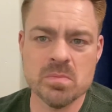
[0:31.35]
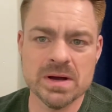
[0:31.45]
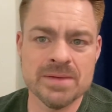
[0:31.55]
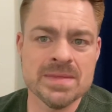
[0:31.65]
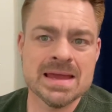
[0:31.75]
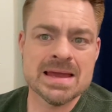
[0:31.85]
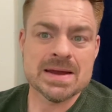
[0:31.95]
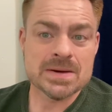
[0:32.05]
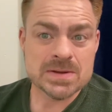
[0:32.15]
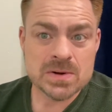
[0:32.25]
But
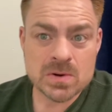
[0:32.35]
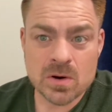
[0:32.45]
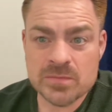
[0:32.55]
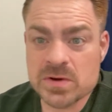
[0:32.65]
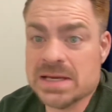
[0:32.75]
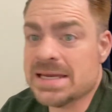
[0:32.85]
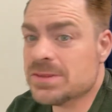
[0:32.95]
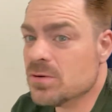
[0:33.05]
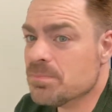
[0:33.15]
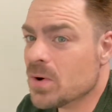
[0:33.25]
you know, if you get
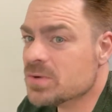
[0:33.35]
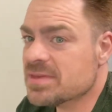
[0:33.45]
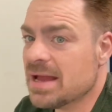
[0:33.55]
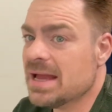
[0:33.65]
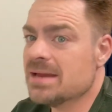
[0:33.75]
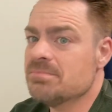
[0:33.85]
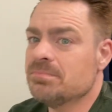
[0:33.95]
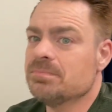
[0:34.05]
their birth time,